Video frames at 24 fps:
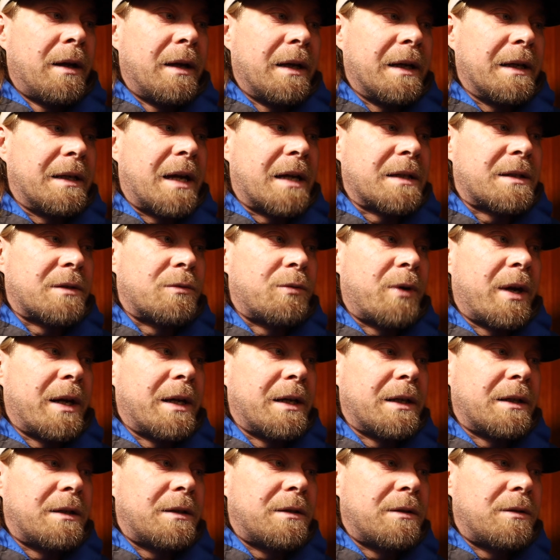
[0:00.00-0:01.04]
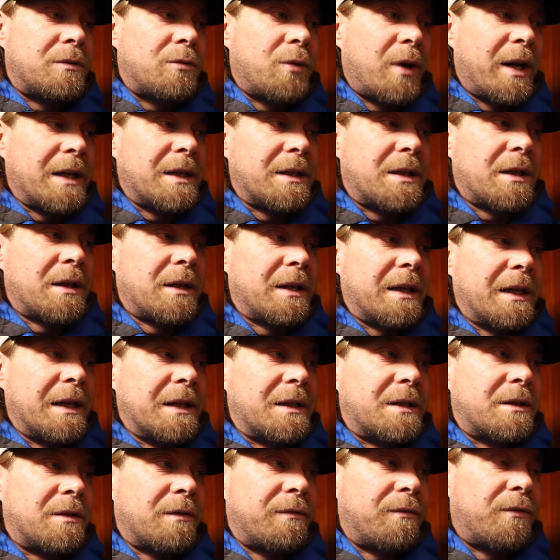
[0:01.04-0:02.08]
It has drained
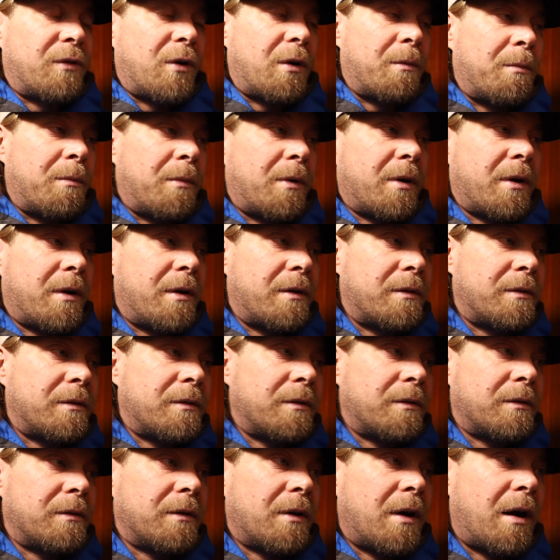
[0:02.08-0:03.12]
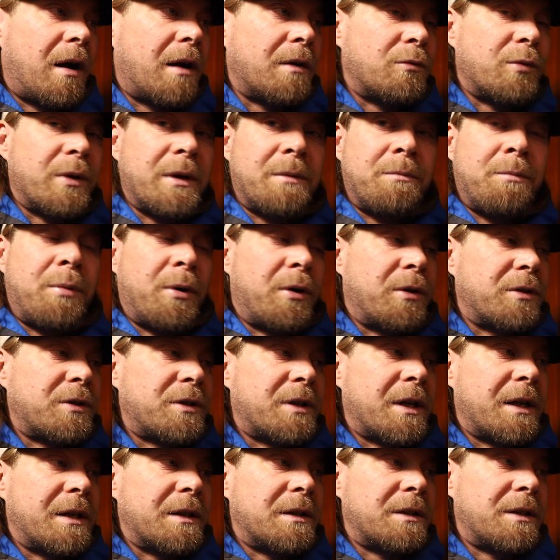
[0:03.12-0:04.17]
it from
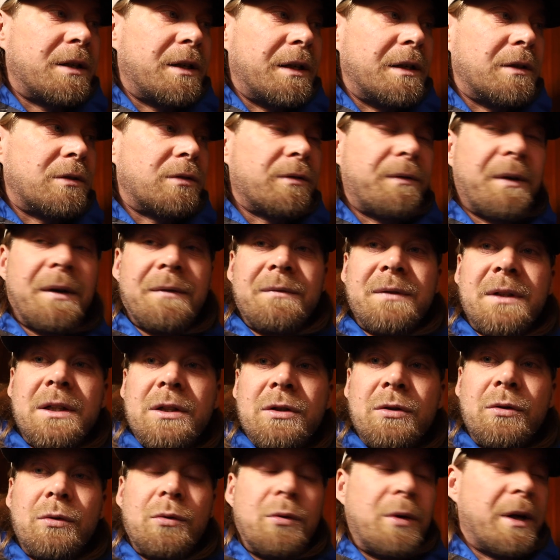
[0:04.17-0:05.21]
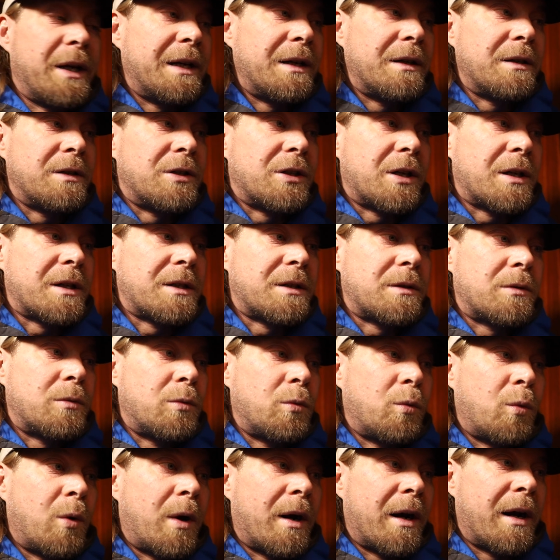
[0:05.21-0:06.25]
100% into 52 in just
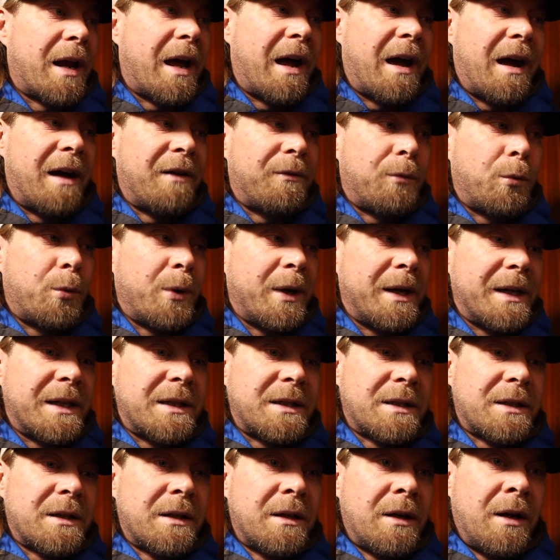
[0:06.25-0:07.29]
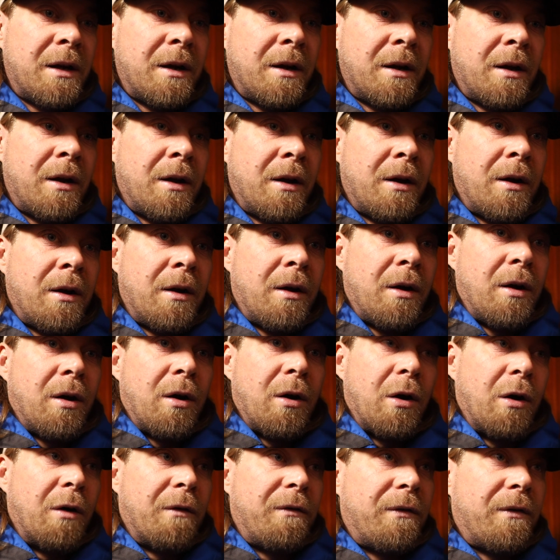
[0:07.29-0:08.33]
1.5 weeks
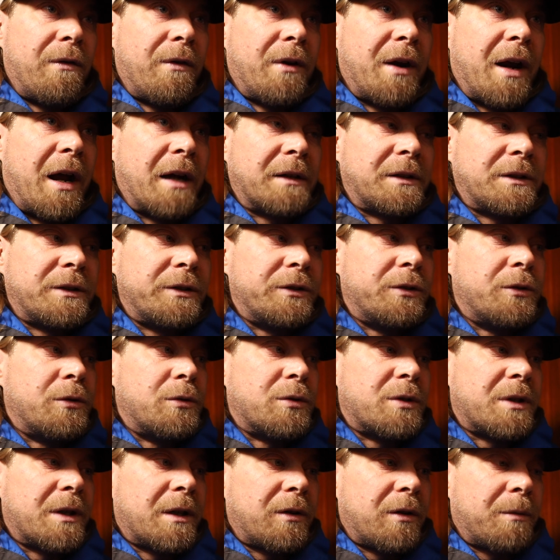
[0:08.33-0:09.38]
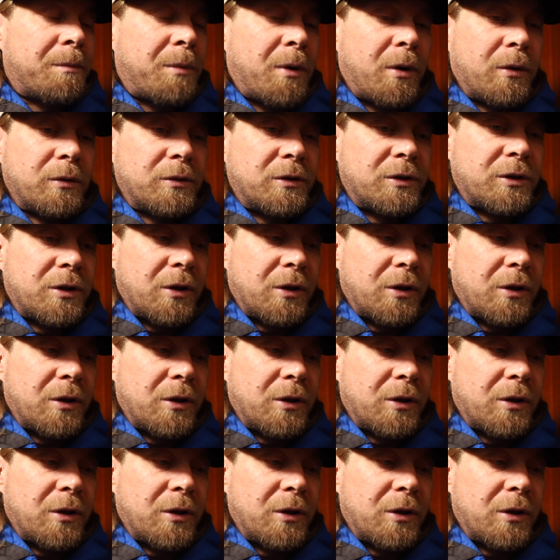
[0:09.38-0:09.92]
of not using the boat.